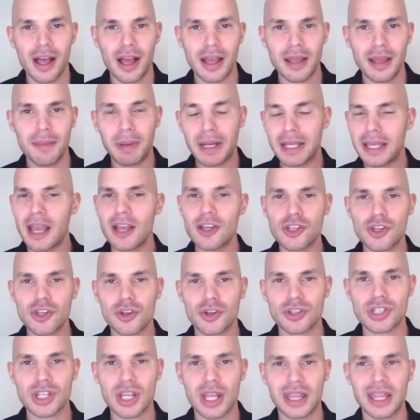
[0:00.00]

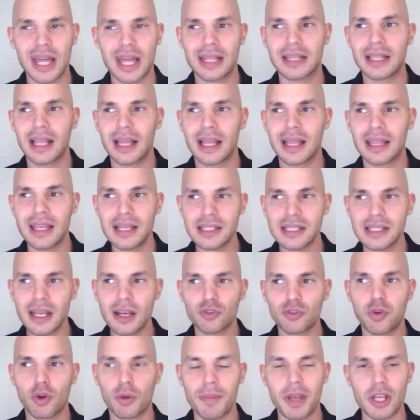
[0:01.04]
implications that this
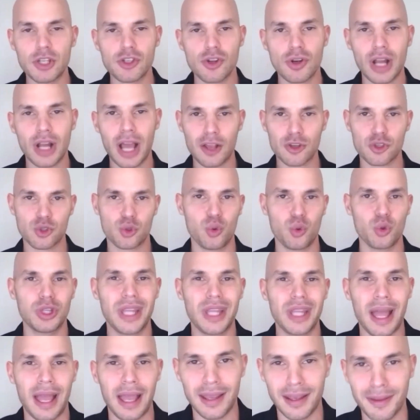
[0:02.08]
transformation has
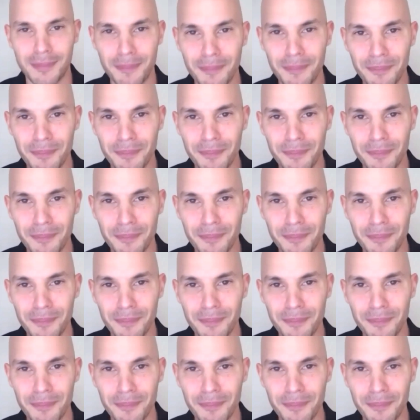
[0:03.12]
today.